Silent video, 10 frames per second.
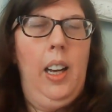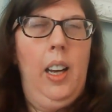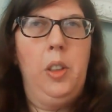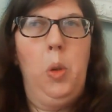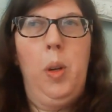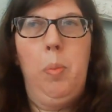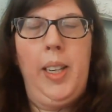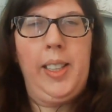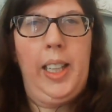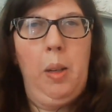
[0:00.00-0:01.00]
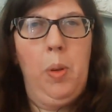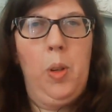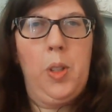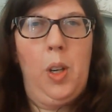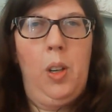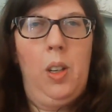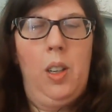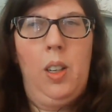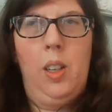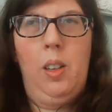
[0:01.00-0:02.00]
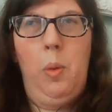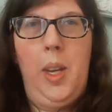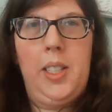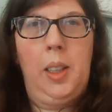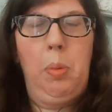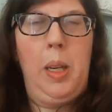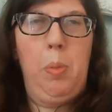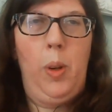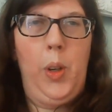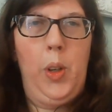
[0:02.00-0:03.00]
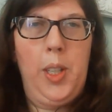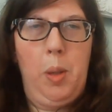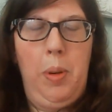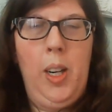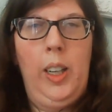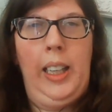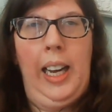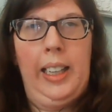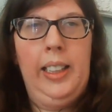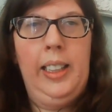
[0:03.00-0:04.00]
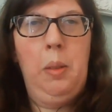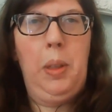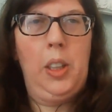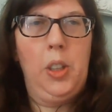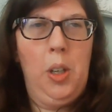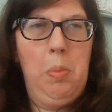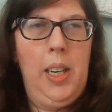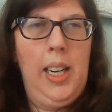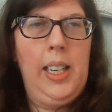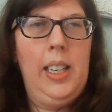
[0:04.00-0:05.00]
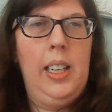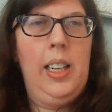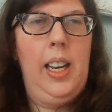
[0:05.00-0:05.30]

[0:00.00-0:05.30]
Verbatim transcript: UN peacekeepers are arresting people and they're disappearing, i.e., being terminated,